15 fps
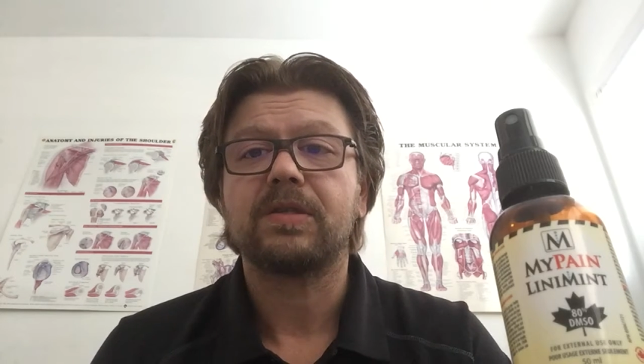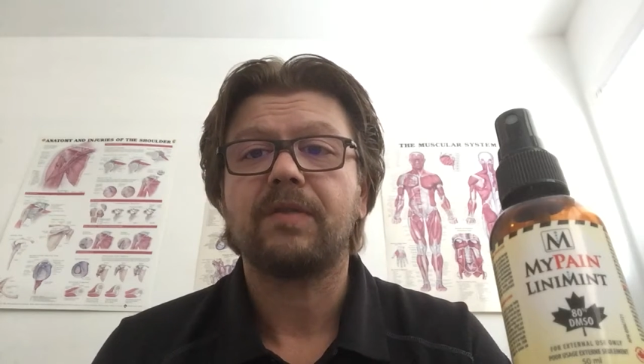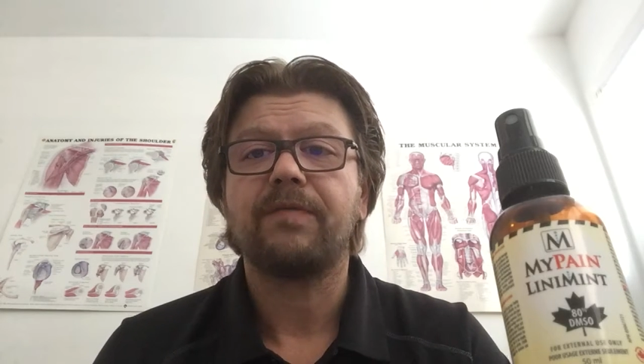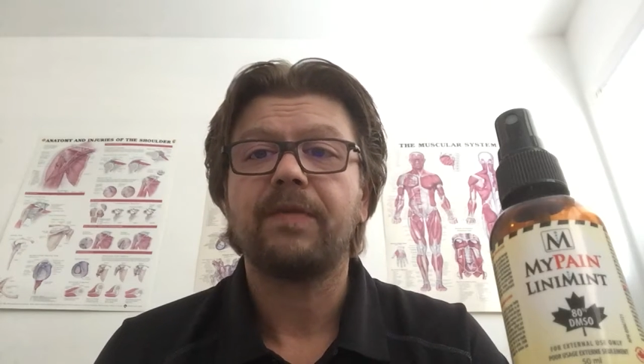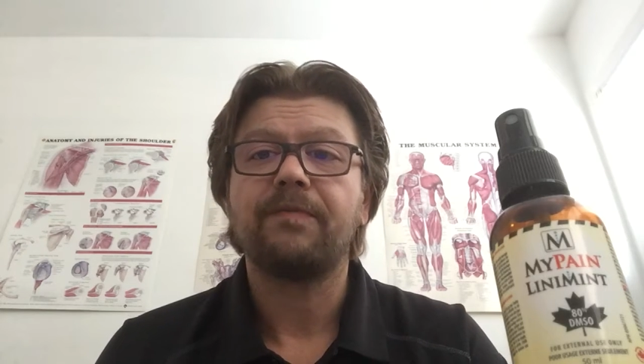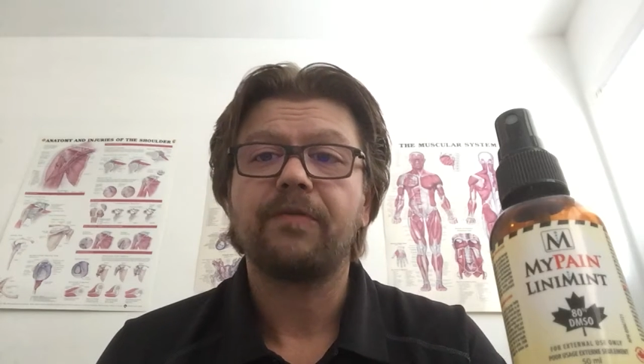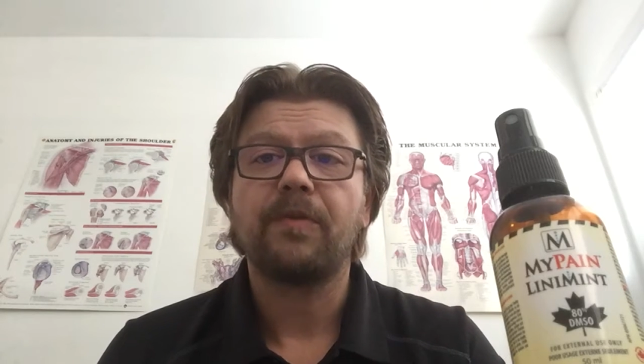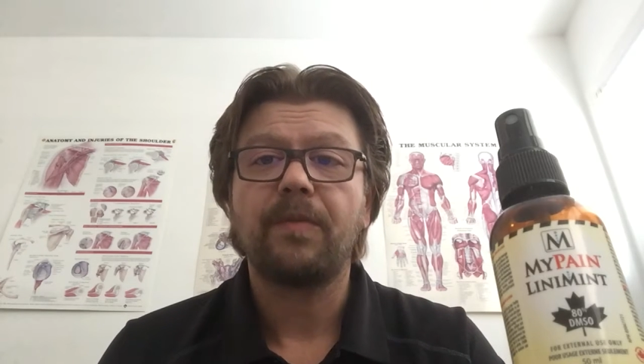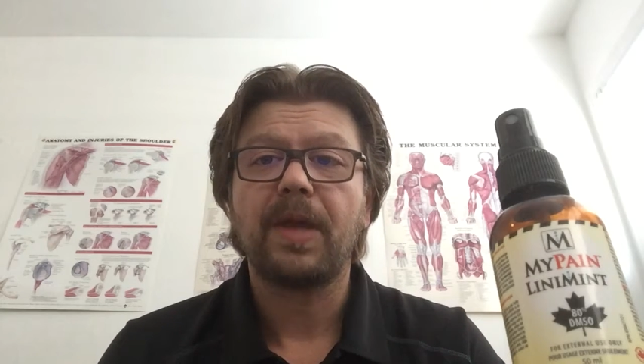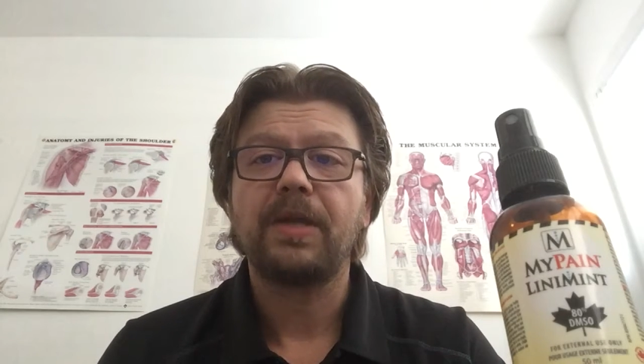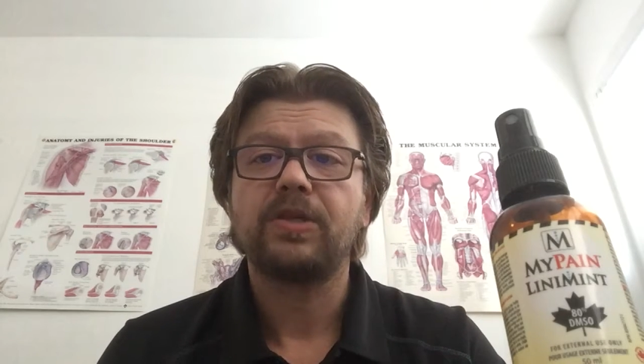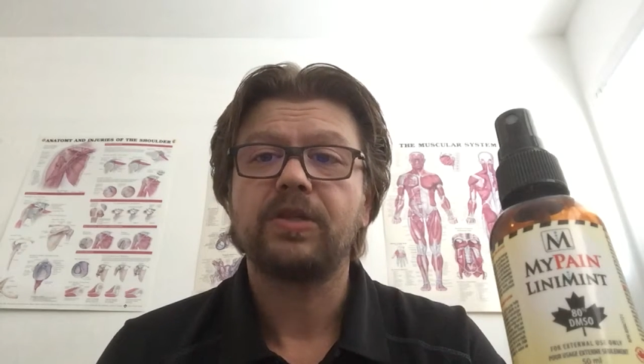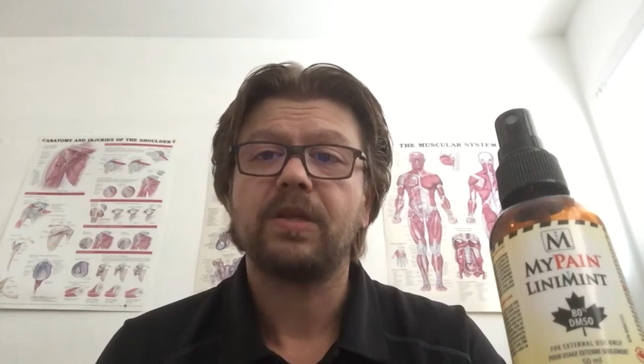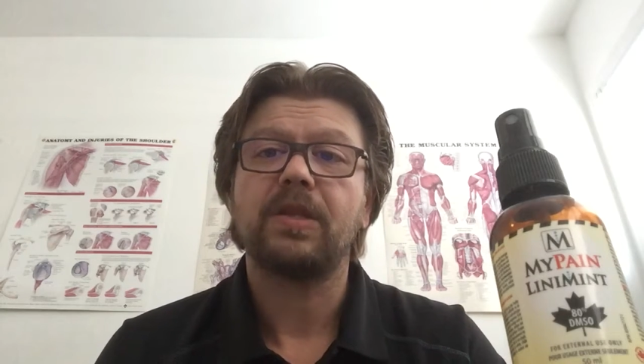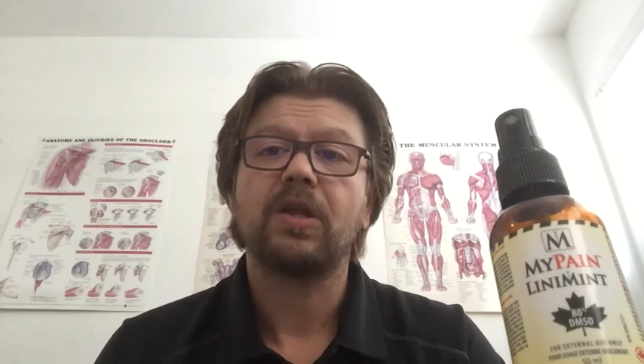of
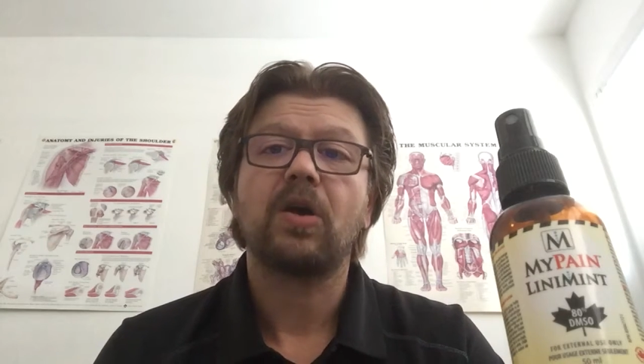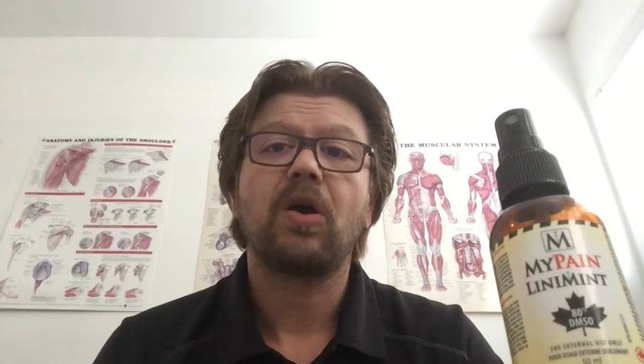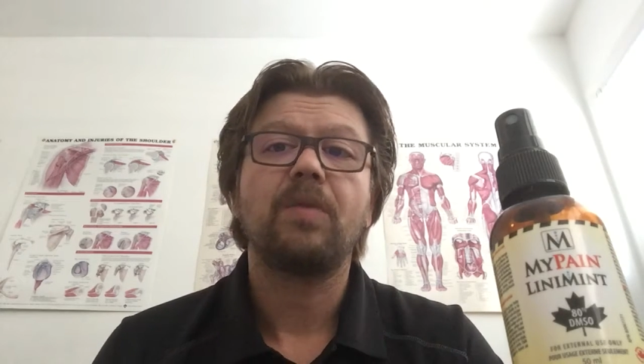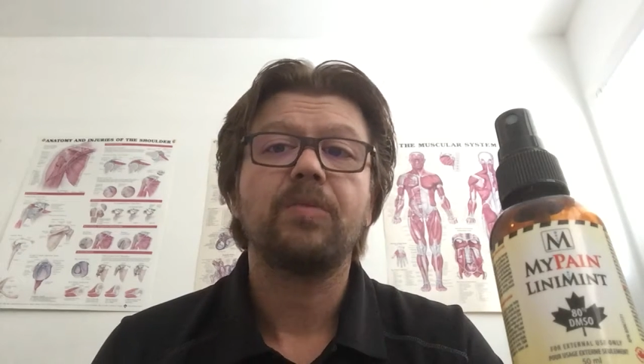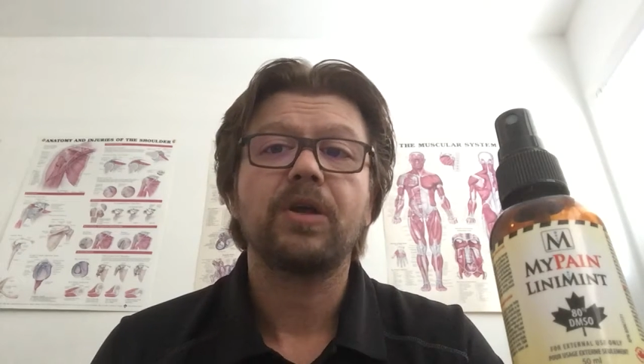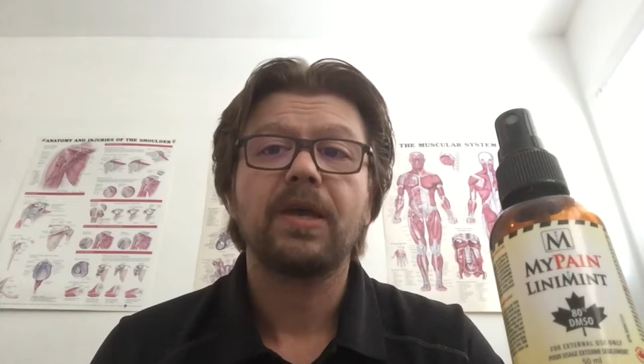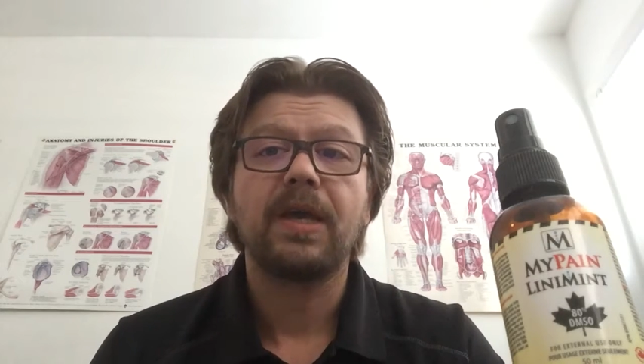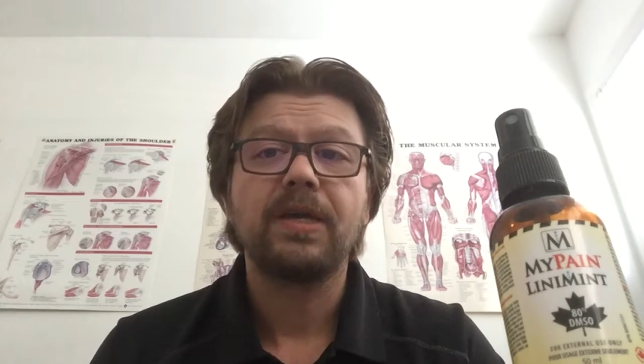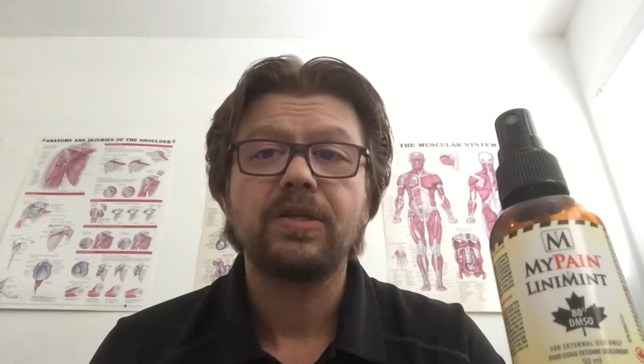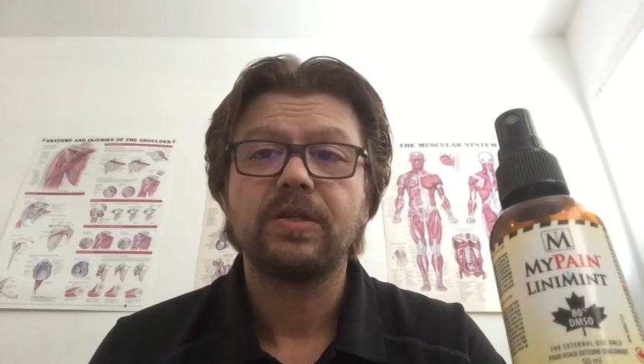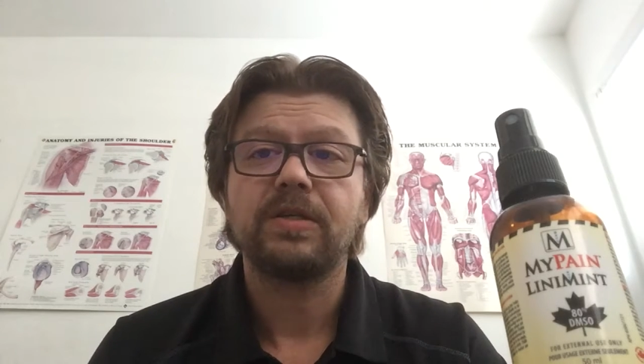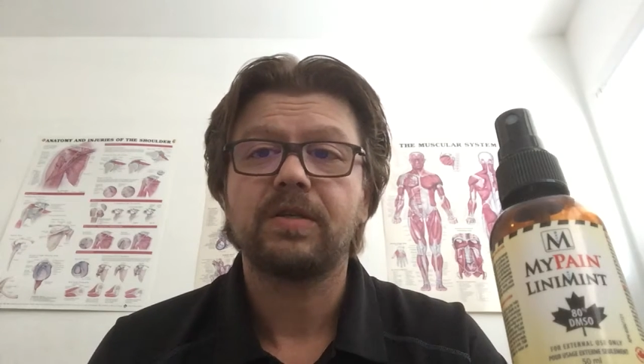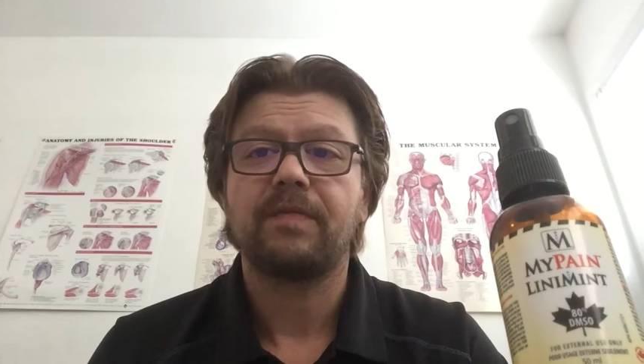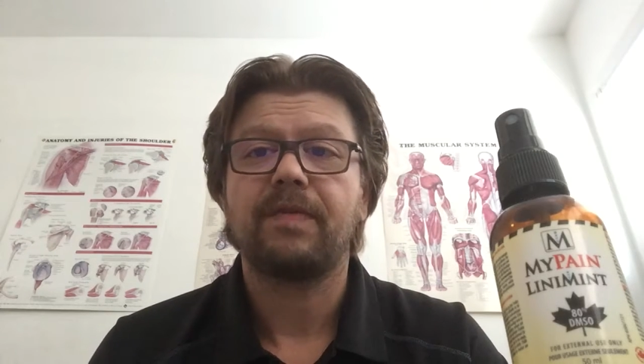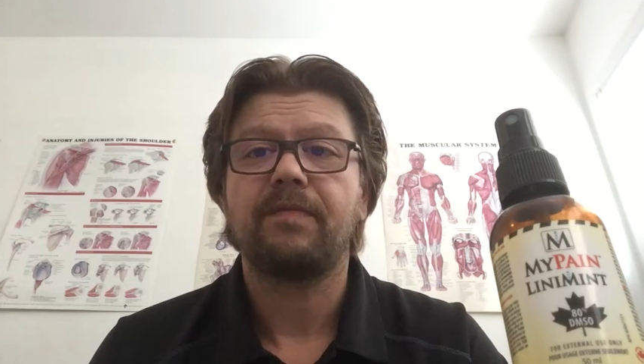inflammation and the
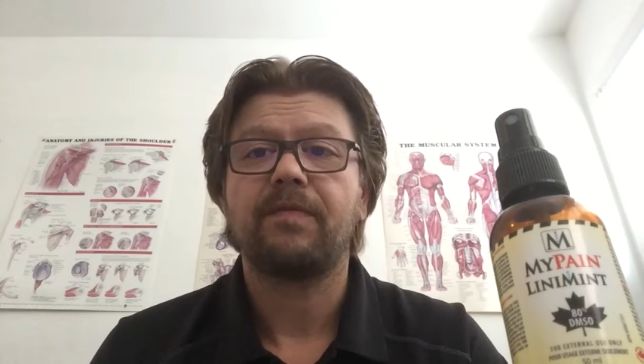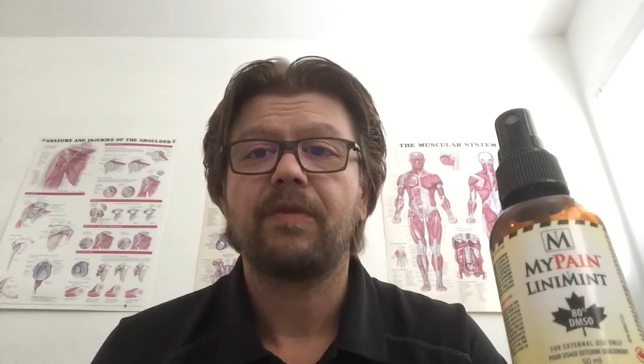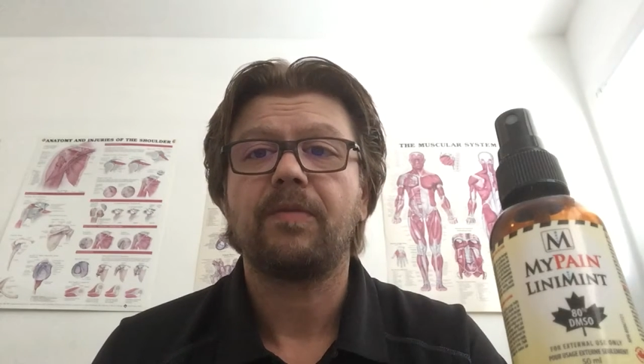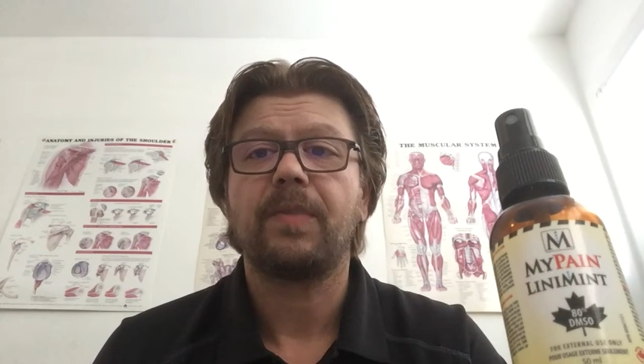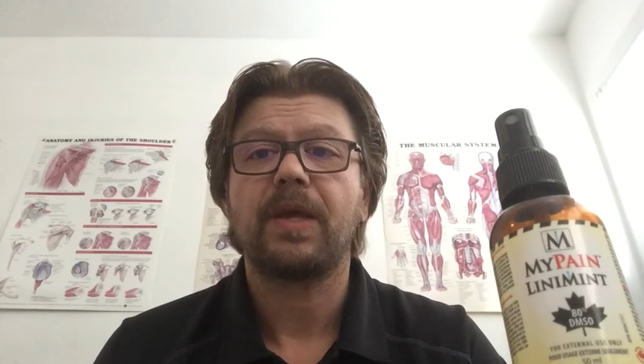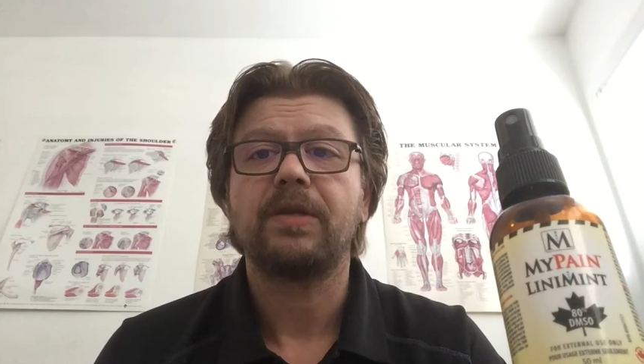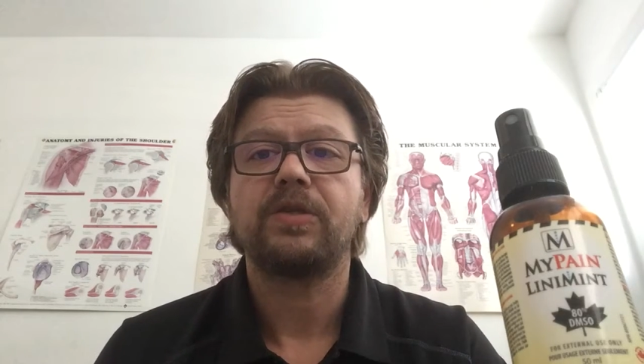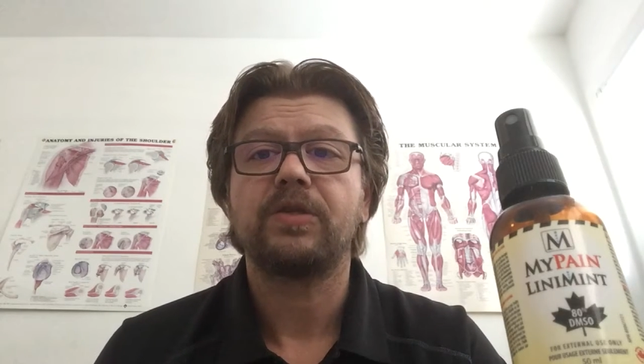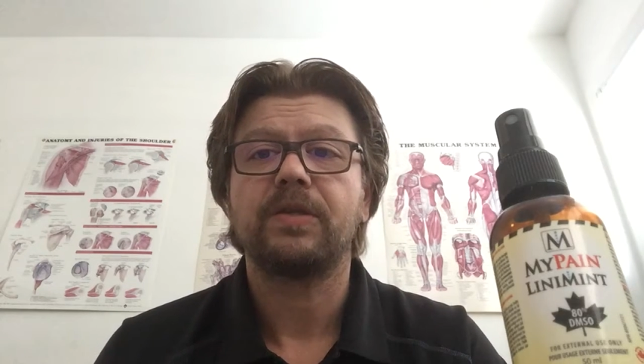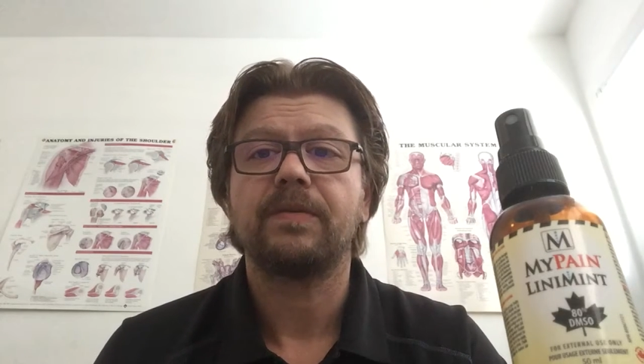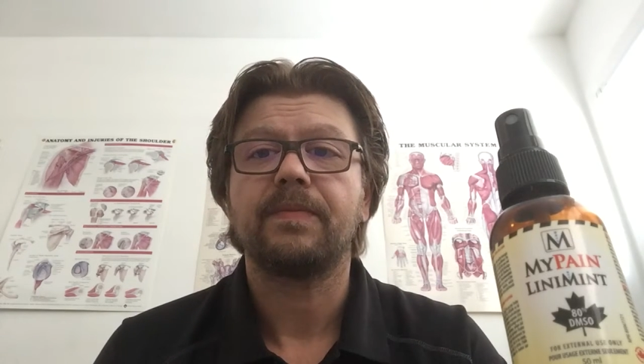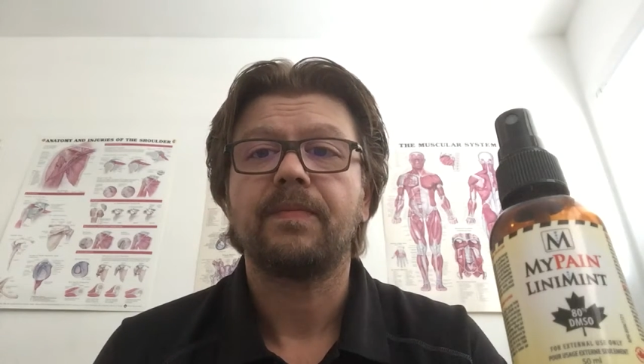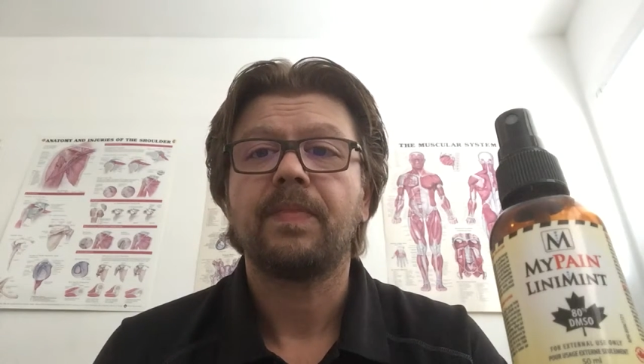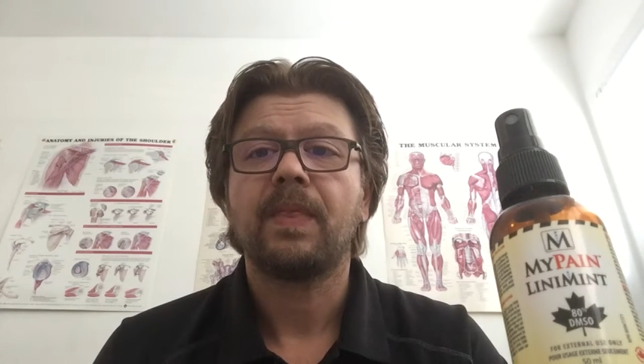complications of inflammation.